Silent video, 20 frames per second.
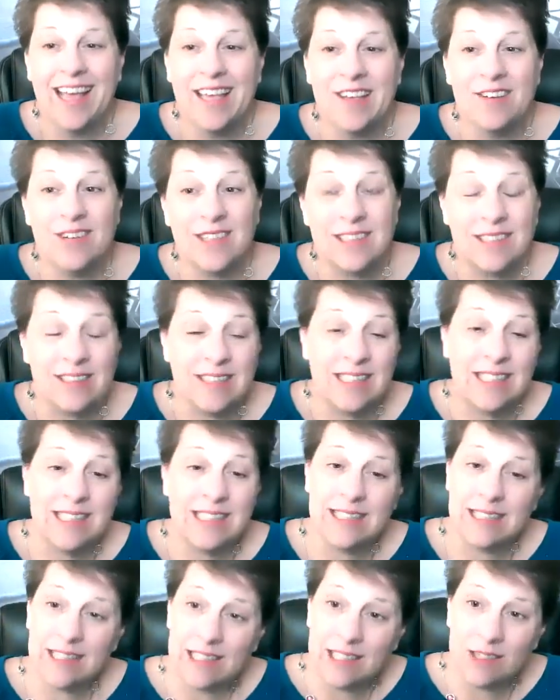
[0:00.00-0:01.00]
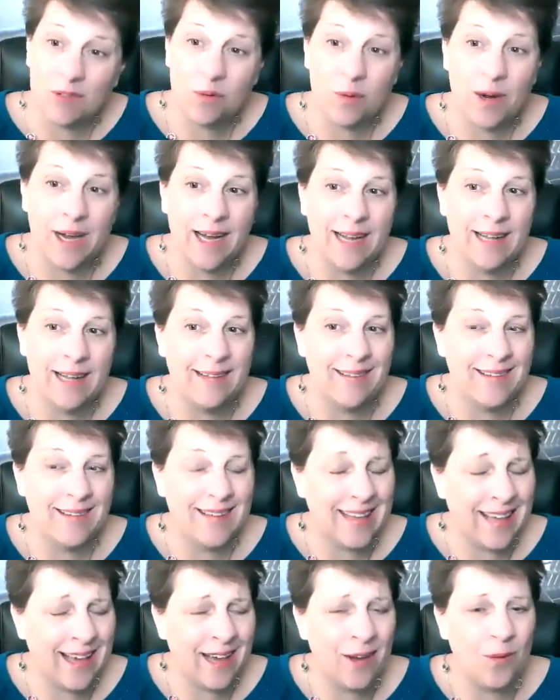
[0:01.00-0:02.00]
You also need to eat well,
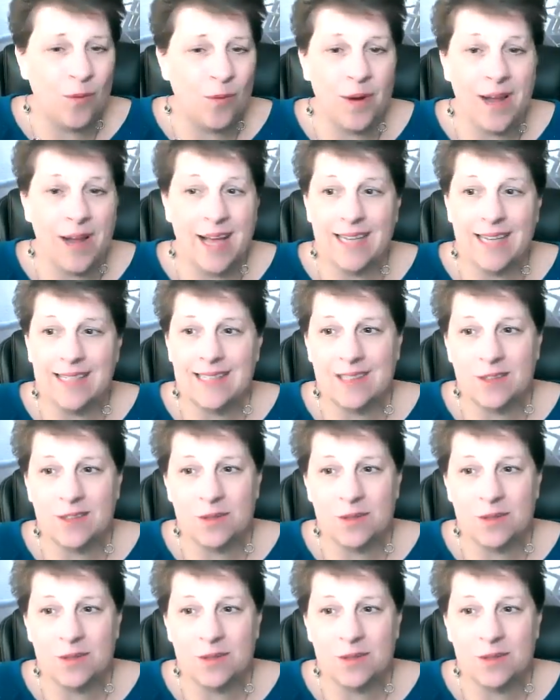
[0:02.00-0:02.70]
get rest.